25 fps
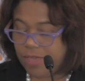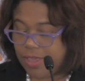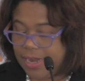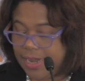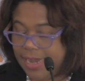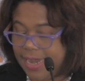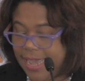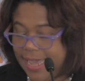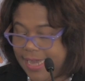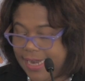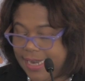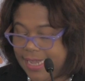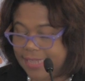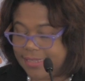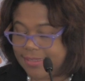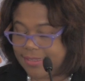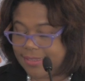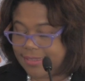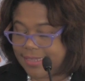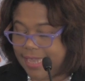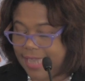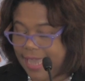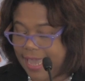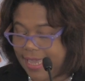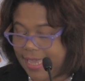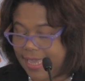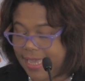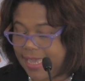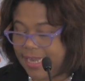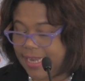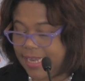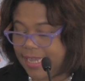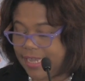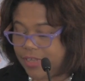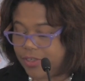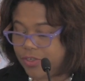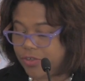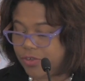Canadians
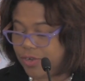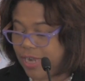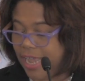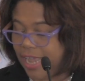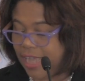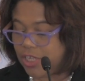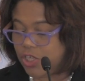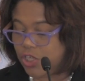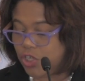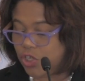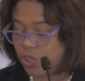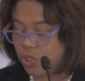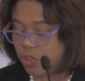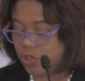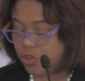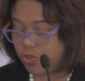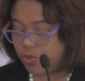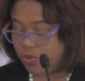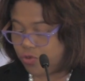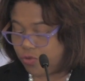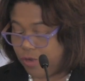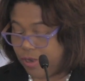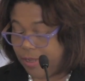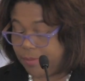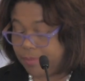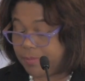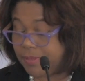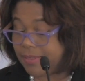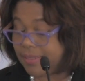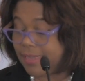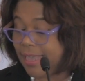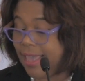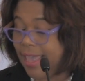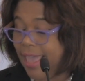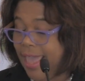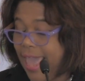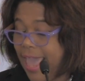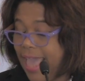taking international trips,
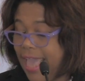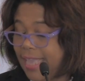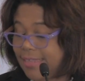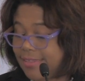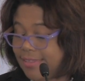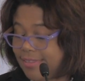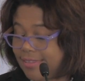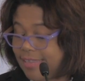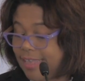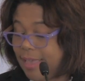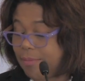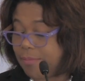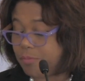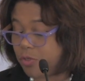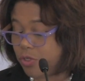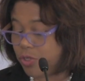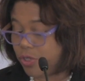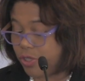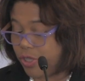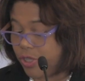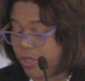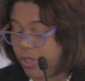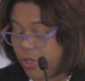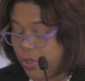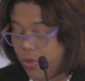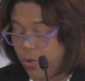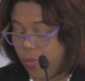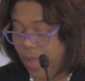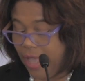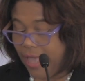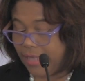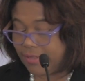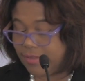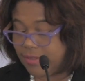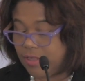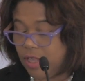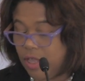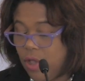except to the
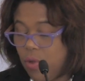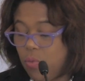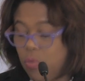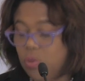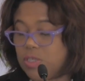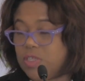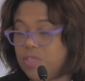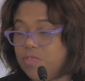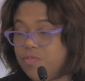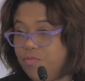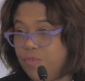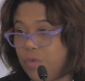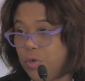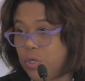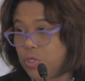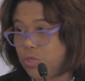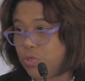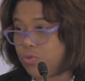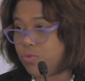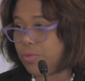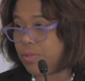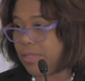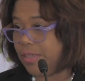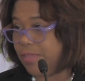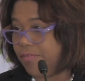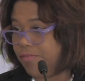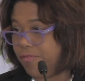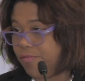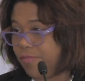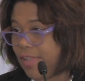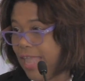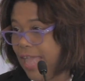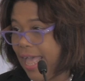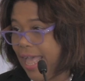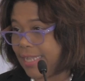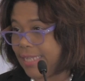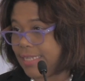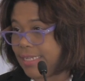U.S., was virtually
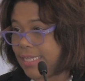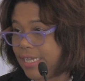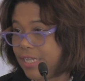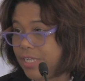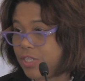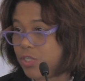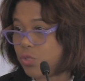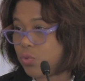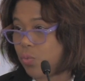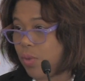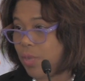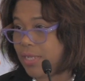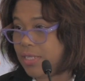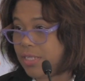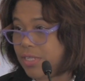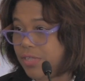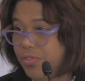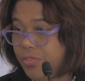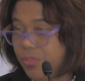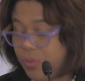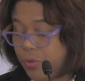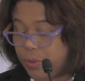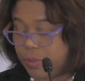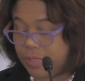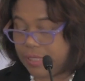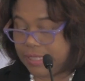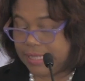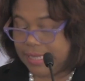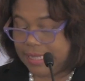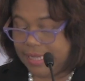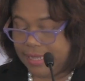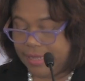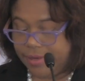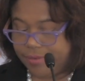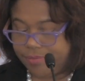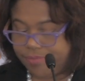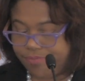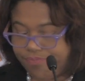flat in
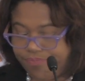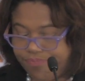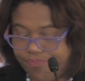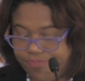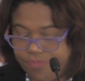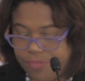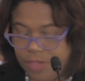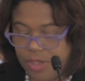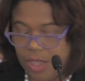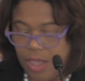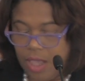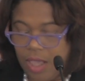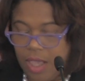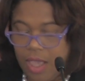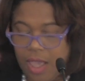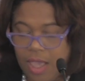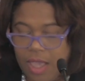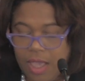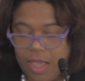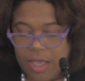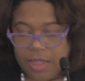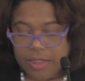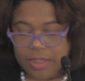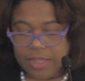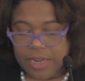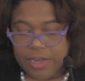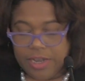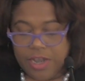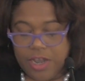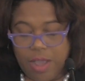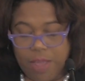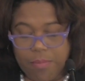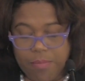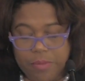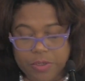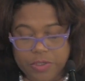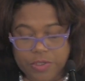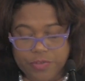2013. The
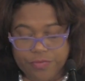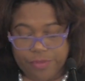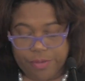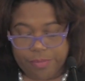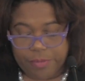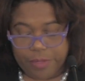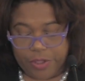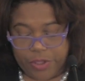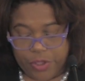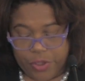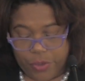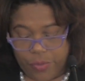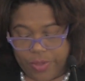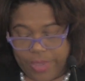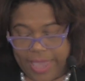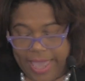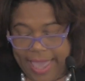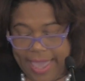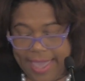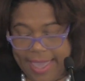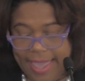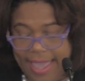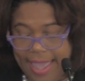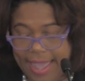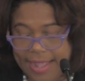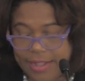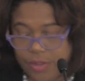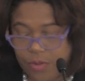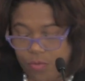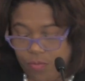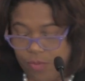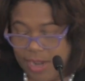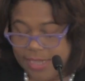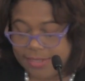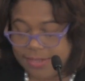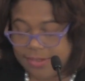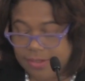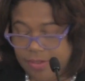numbers from the UK and the
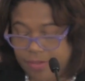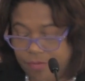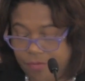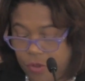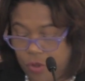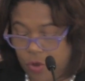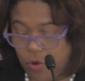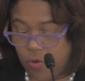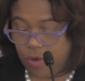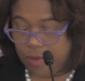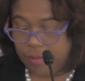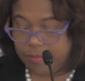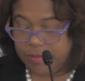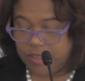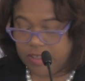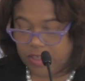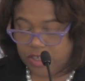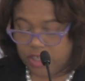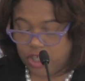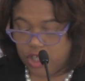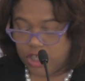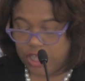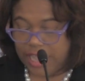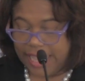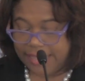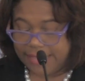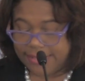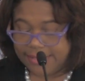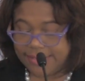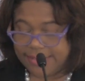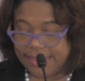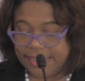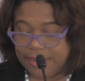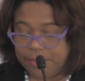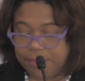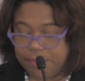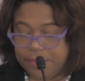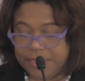rest of Europe suggest
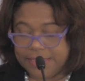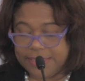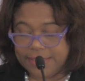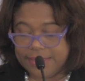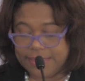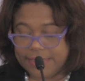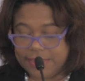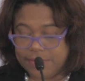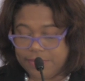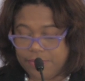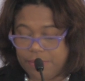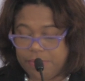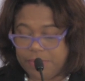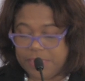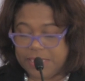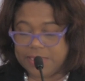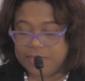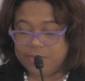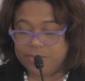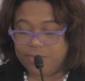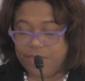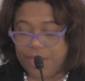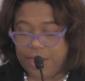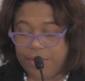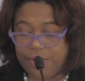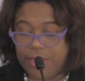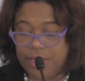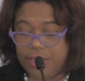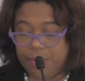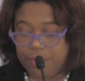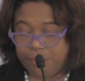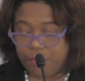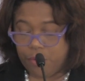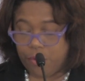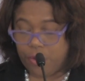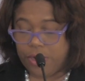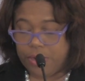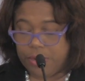that business from this very
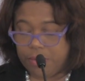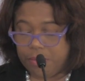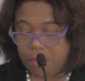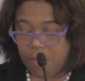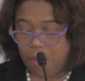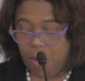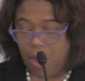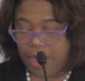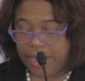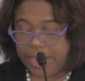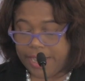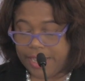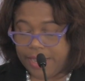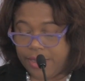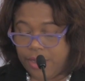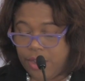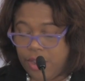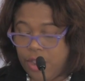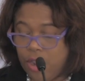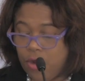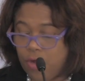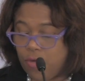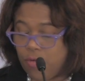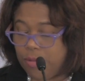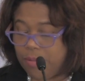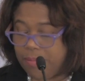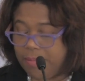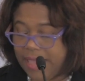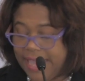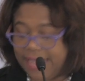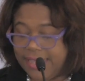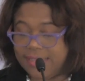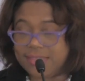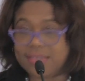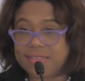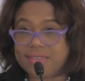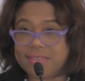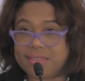important market
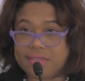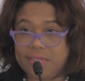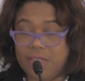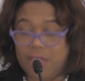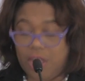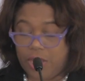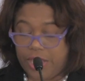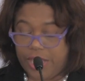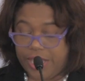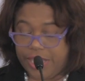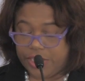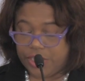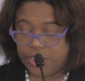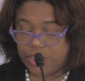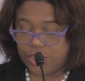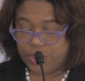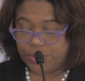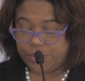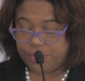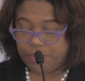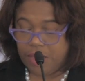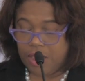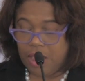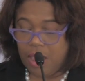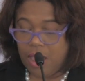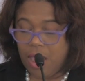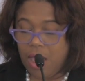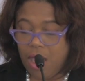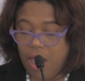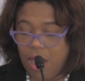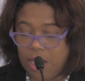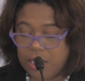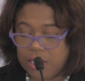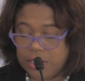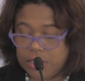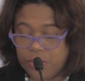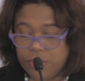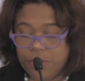remains sluggish.
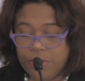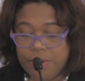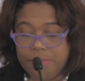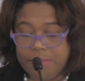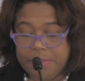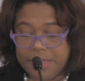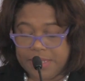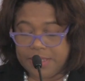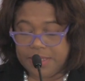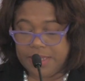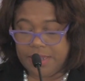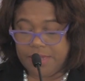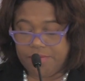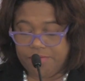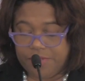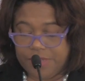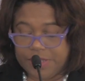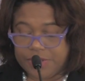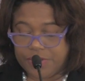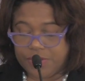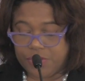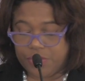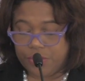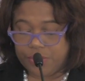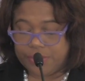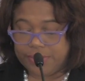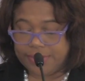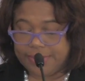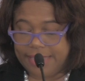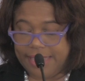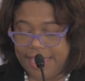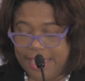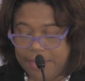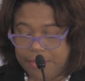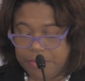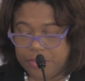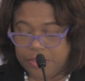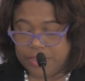Under 1 million visitors
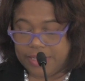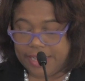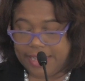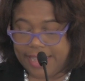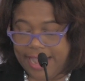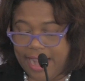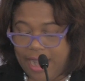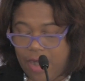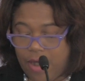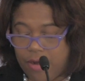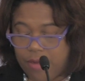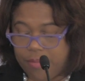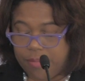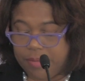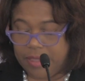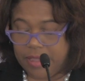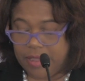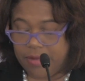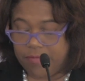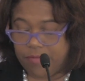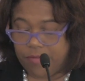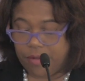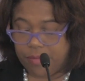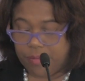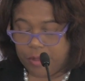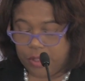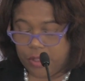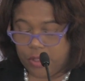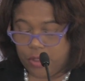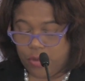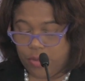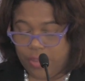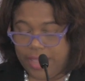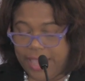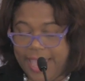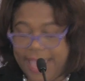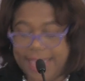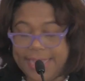came to the Caribbean from the
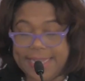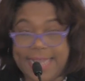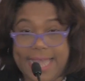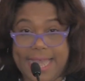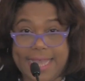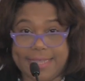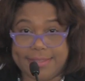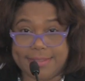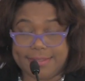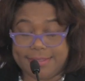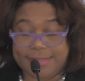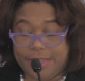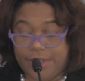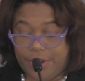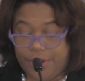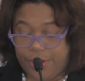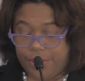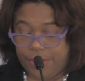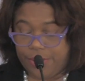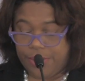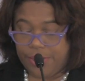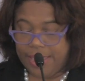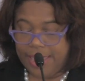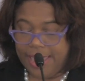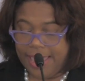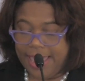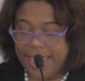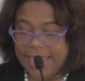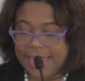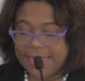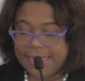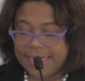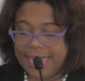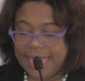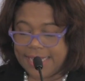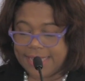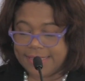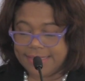UK last year.
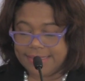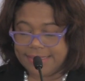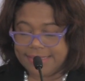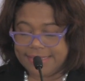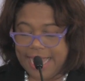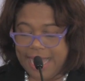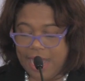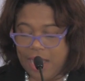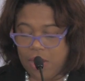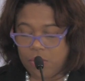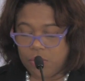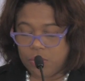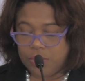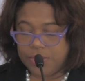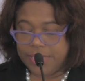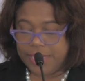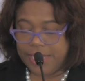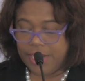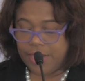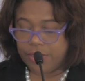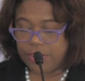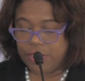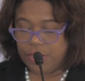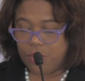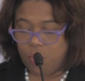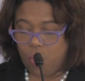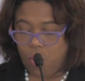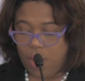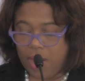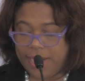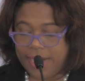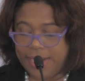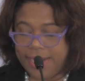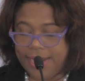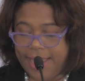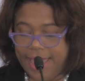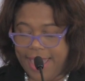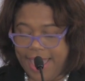That's down nearly
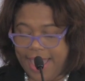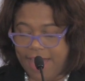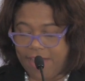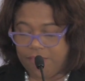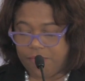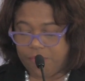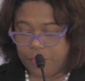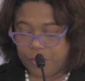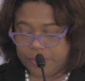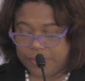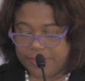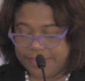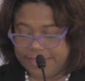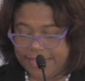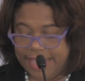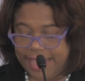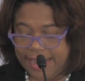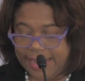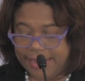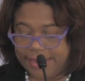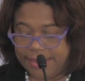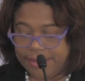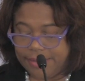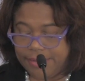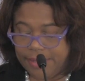1.5%.